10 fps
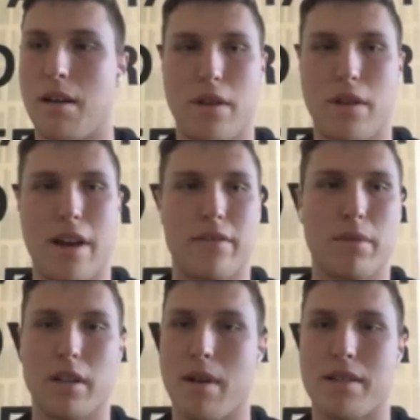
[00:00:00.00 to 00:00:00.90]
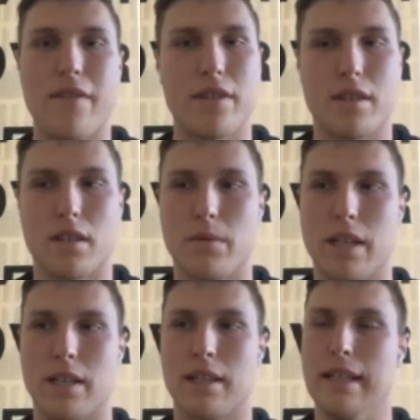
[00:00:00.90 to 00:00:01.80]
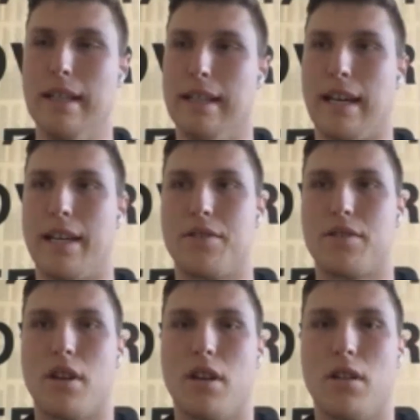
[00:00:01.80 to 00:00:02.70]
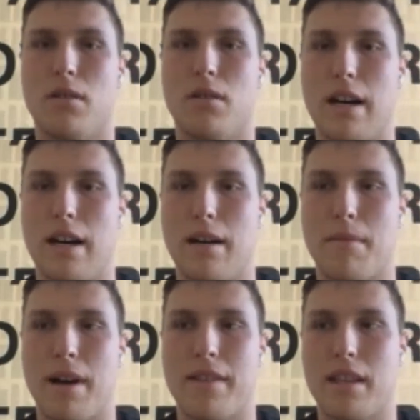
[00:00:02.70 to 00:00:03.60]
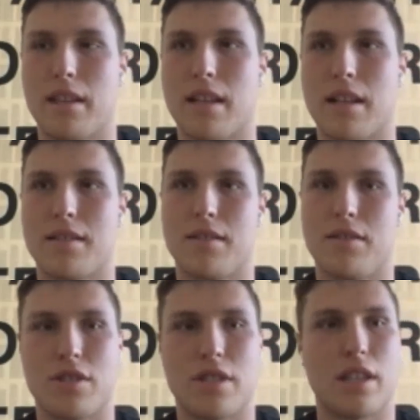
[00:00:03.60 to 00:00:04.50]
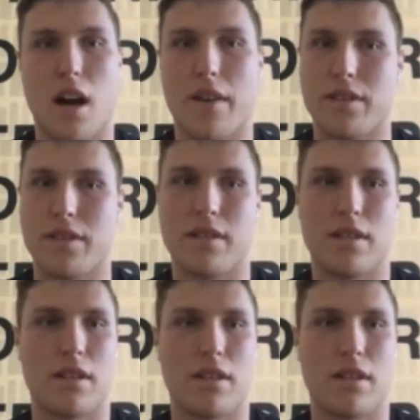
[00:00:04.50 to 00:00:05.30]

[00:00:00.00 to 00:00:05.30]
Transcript: You have to bring your best every single week. And so I think that's just in the off season.